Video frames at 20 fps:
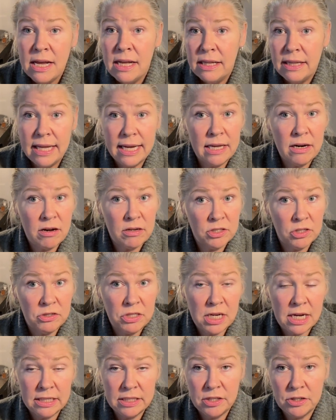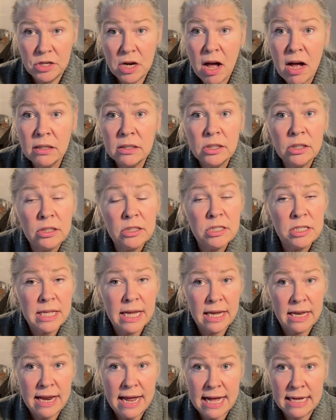They can also talk to your doctors, they
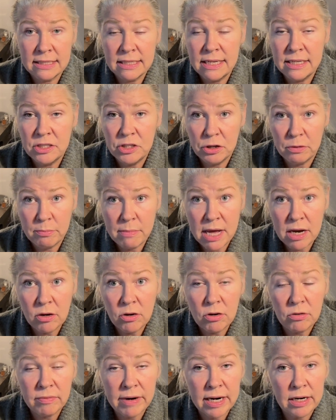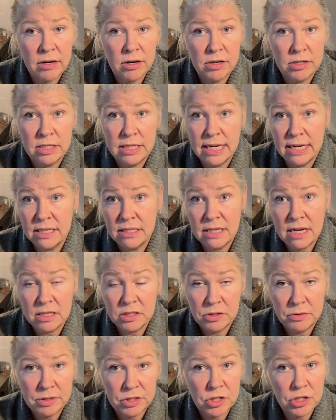can access your medical records, they can talk
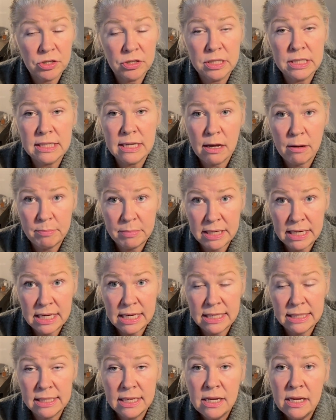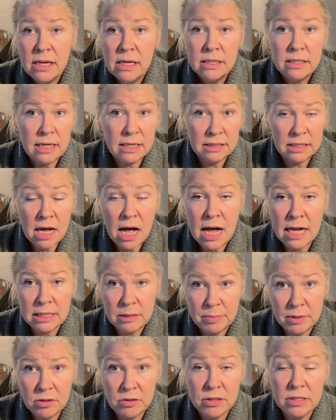to insurance companies, talk to
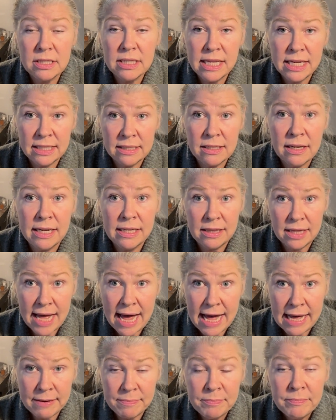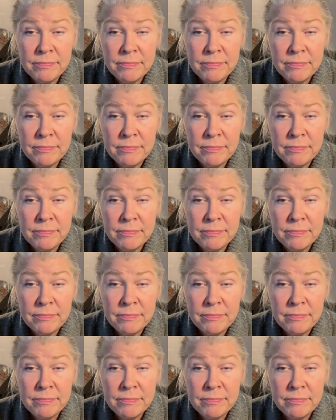hospitals, things like that.